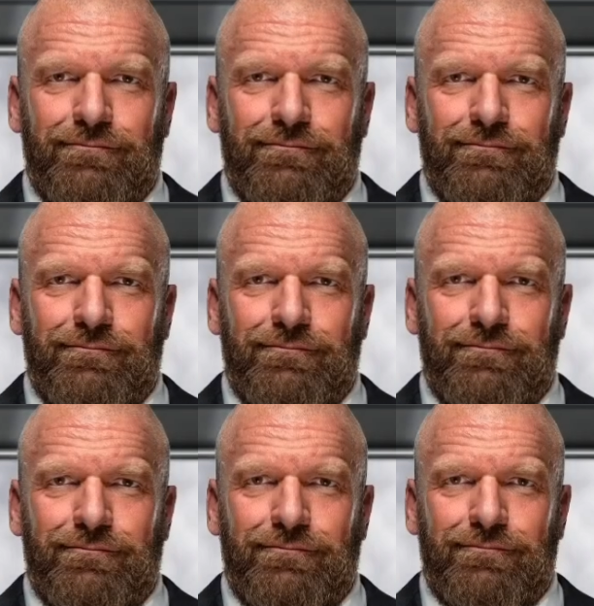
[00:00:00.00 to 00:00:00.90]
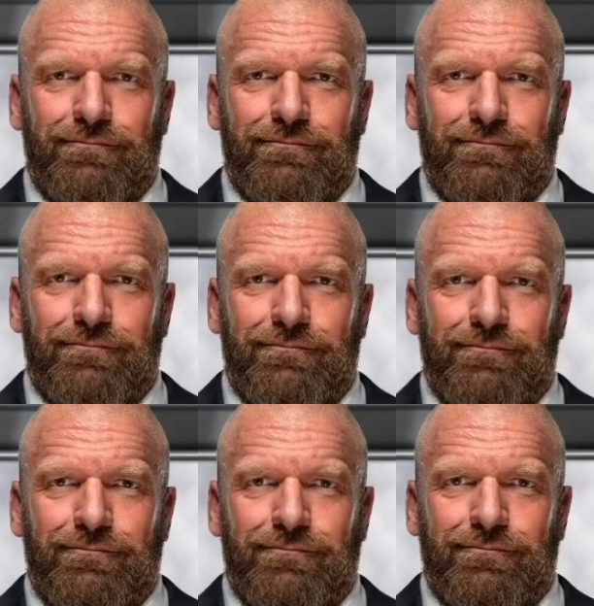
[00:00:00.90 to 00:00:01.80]

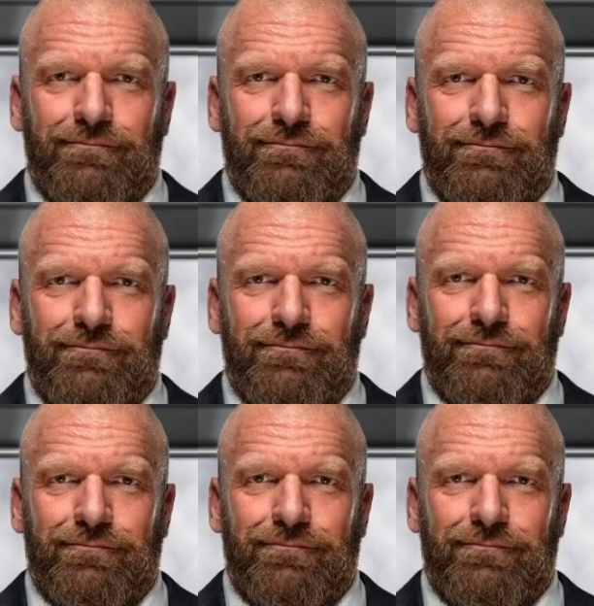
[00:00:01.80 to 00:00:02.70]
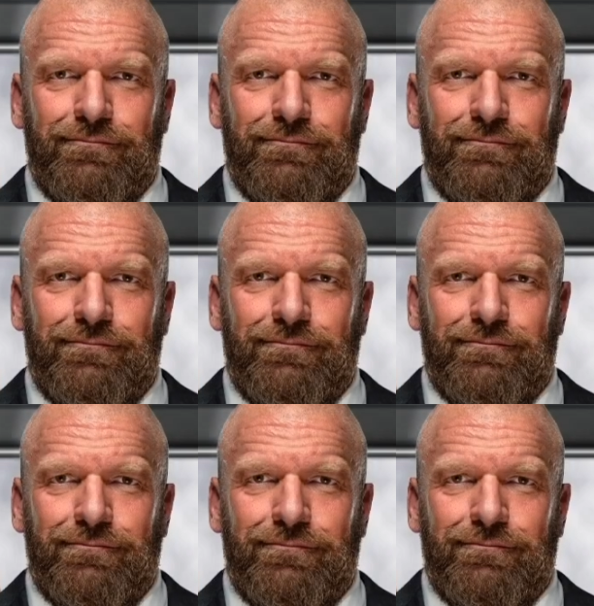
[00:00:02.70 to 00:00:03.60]

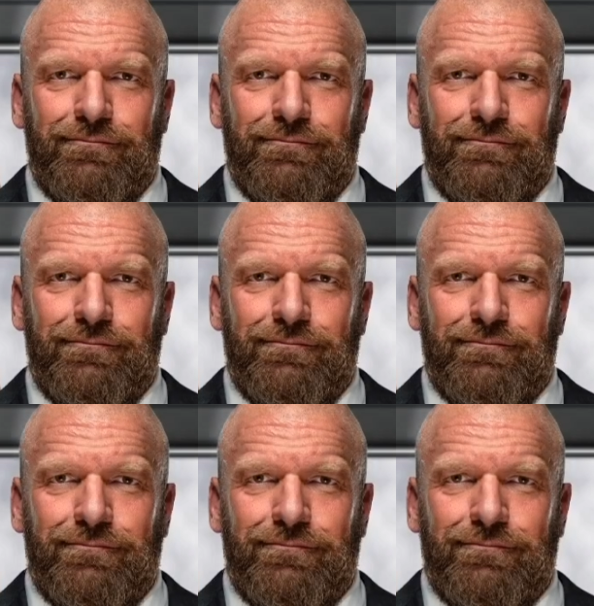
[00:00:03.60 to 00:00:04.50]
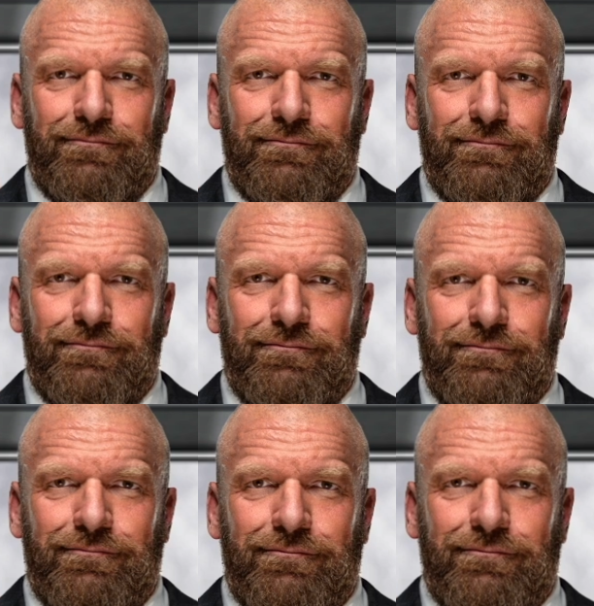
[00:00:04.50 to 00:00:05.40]

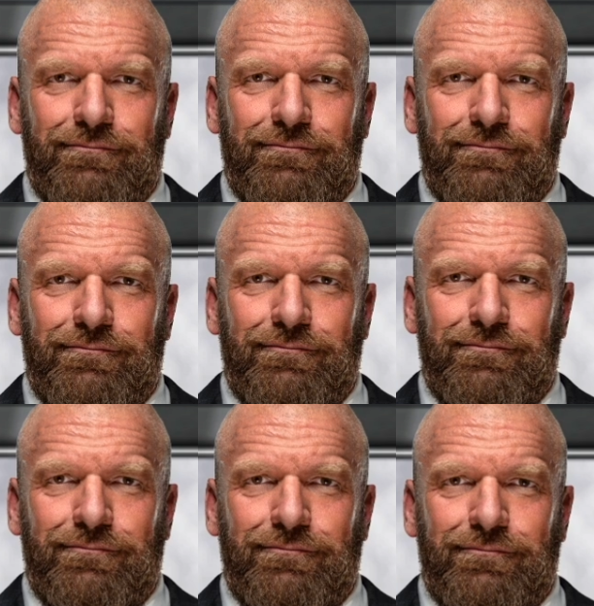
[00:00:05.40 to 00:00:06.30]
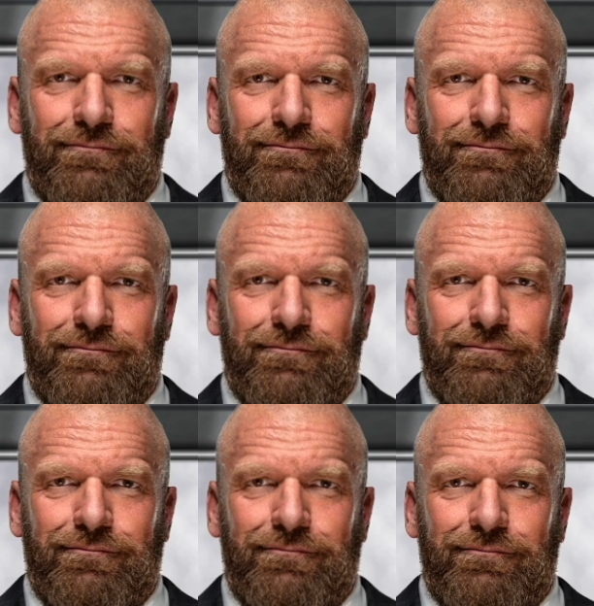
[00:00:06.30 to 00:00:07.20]

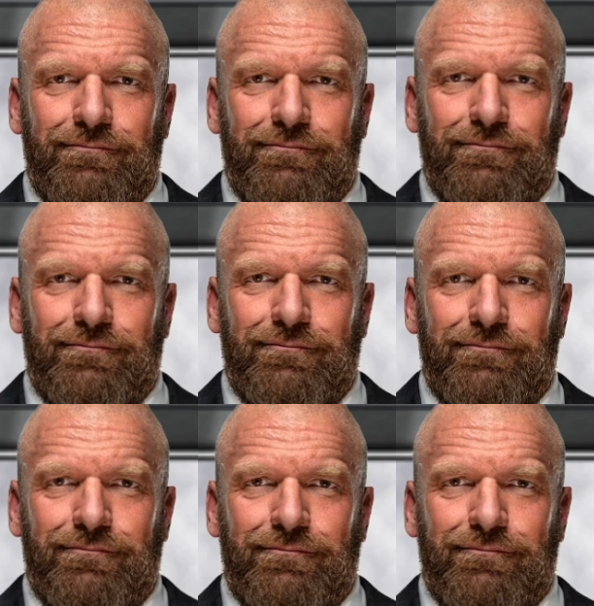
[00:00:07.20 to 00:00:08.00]
No words are spoken by the person on screen.